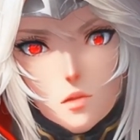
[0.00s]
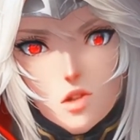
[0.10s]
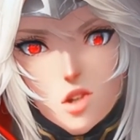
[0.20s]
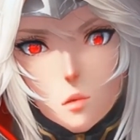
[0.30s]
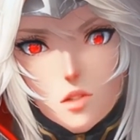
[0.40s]

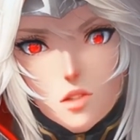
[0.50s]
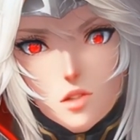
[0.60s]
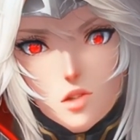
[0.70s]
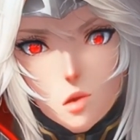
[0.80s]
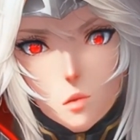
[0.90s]
She was
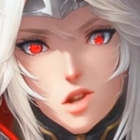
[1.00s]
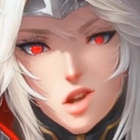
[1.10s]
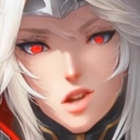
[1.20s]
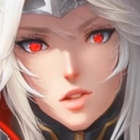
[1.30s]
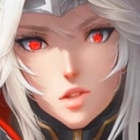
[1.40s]
still so
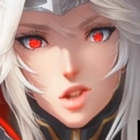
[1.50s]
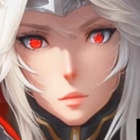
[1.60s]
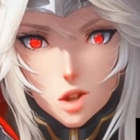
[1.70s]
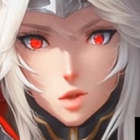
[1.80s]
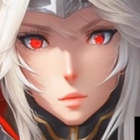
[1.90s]
young and the
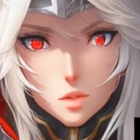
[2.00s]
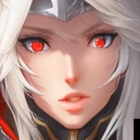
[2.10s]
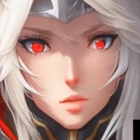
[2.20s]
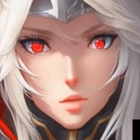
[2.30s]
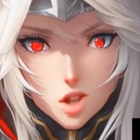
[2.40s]
unbearable
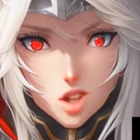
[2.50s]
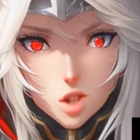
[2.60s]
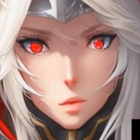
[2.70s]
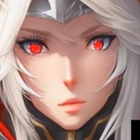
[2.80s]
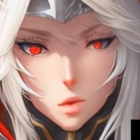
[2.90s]
suffering
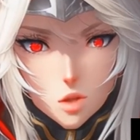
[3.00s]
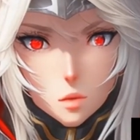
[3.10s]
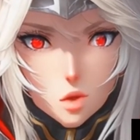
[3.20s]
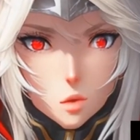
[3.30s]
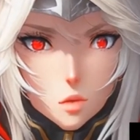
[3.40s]
she was put
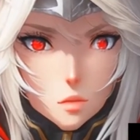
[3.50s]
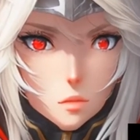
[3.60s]
through.